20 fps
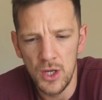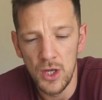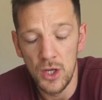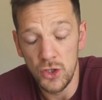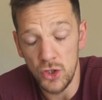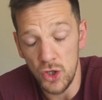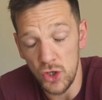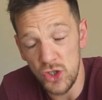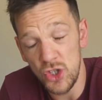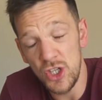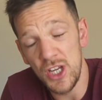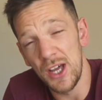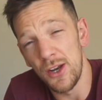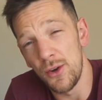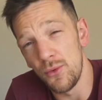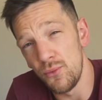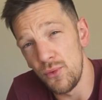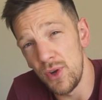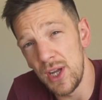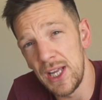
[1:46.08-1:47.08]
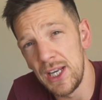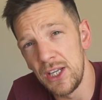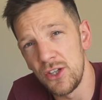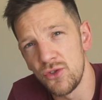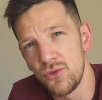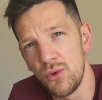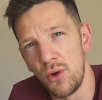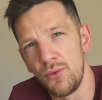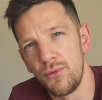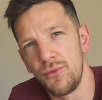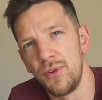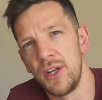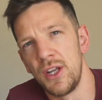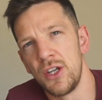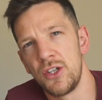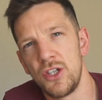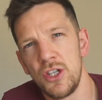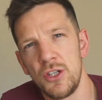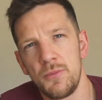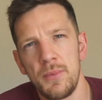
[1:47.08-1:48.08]
So she had a really strong
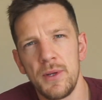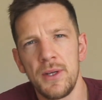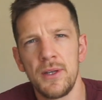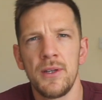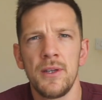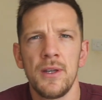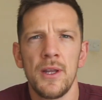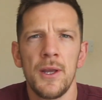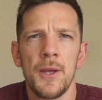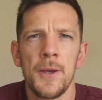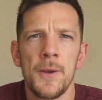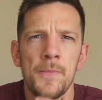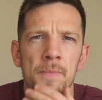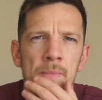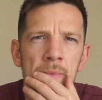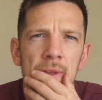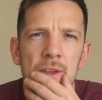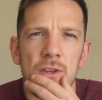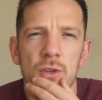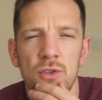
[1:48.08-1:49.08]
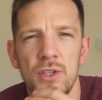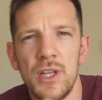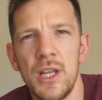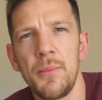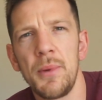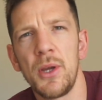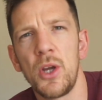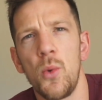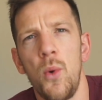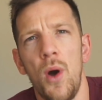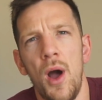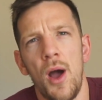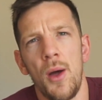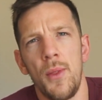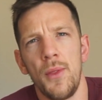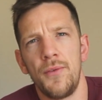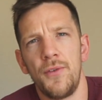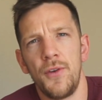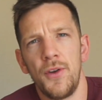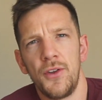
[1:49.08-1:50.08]
finish. She was a little bit quiet
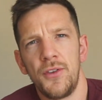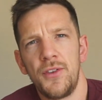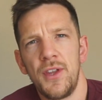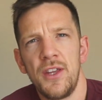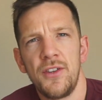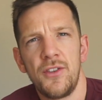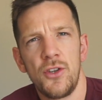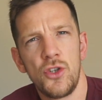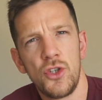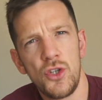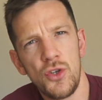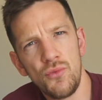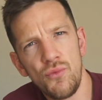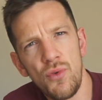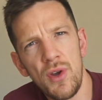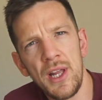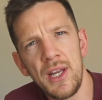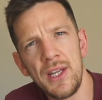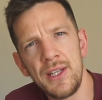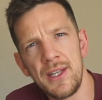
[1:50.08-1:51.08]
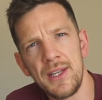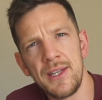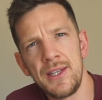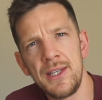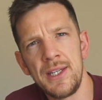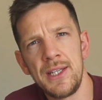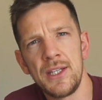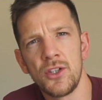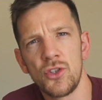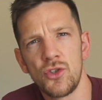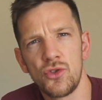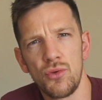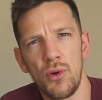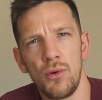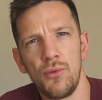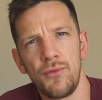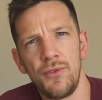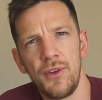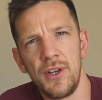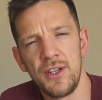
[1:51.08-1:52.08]
on the first day, so she really did need a
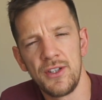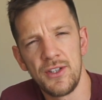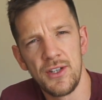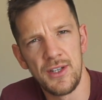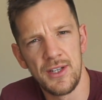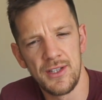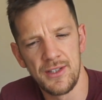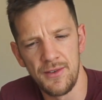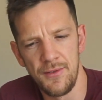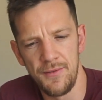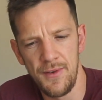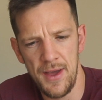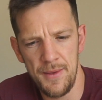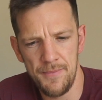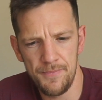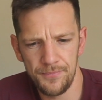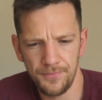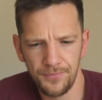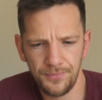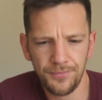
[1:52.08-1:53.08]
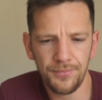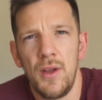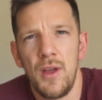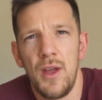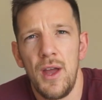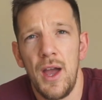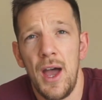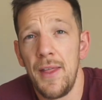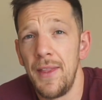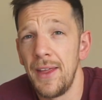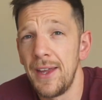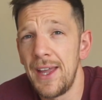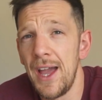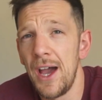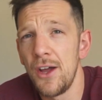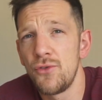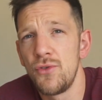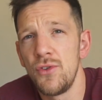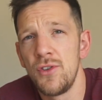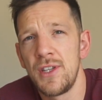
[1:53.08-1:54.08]
strong finish in this event. And then
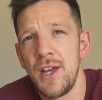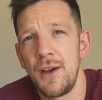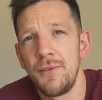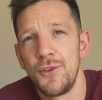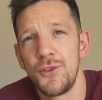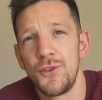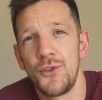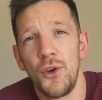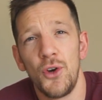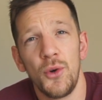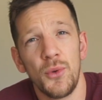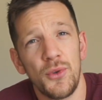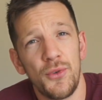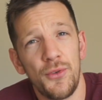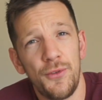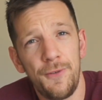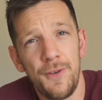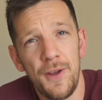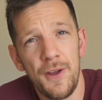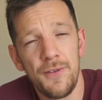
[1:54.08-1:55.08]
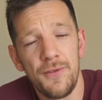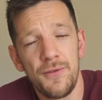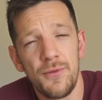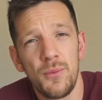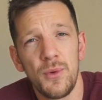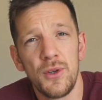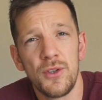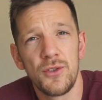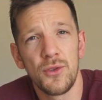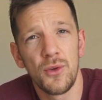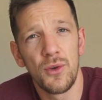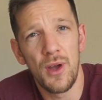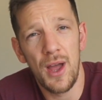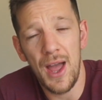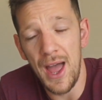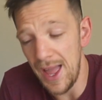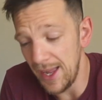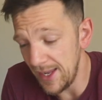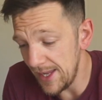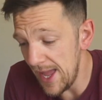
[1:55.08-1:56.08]
Katrin Davidsdottir was 5th, which
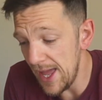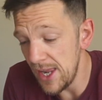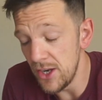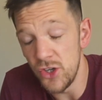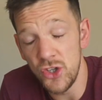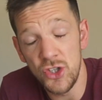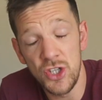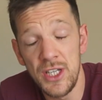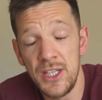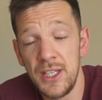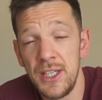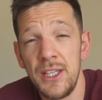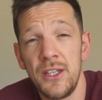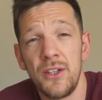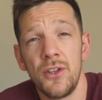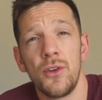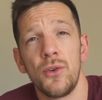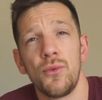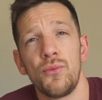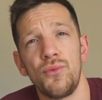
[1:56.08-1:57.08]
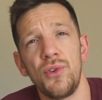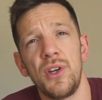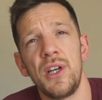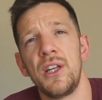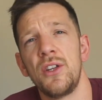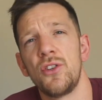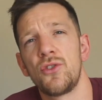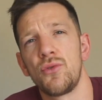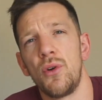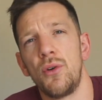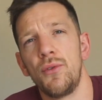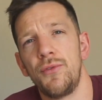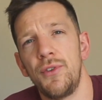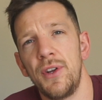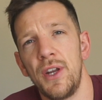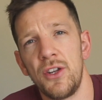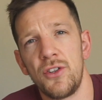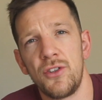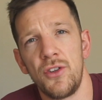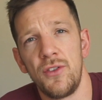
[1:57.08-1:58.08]
again, she needed a really strong
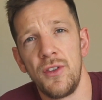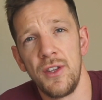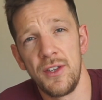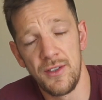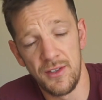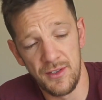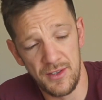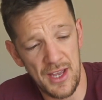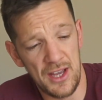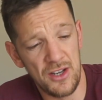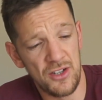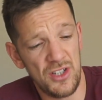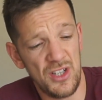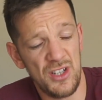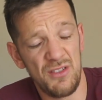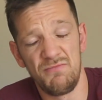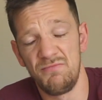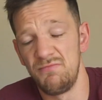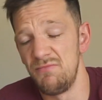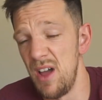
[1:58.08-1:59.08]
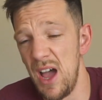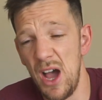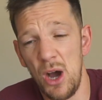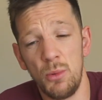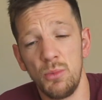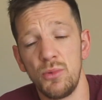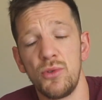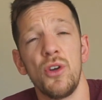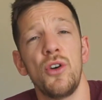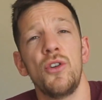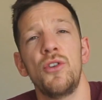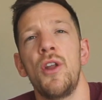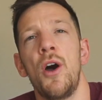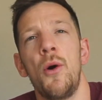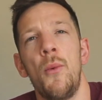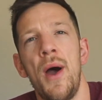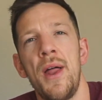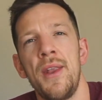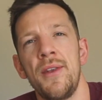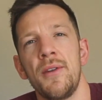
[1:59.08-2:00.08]
finish. So this has actually helped her
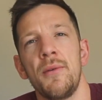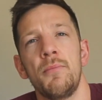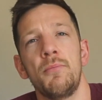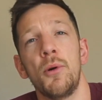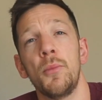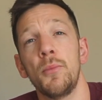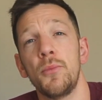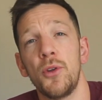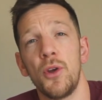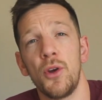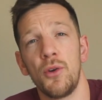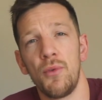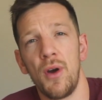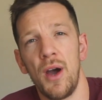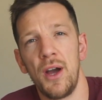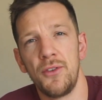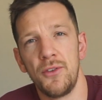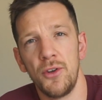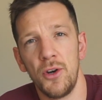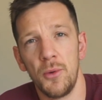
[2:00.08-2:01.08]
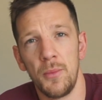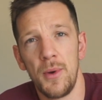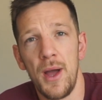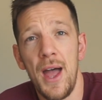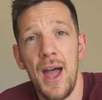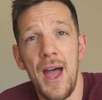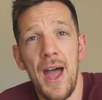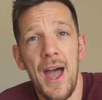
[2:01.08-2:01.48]
no end and bumped her right up.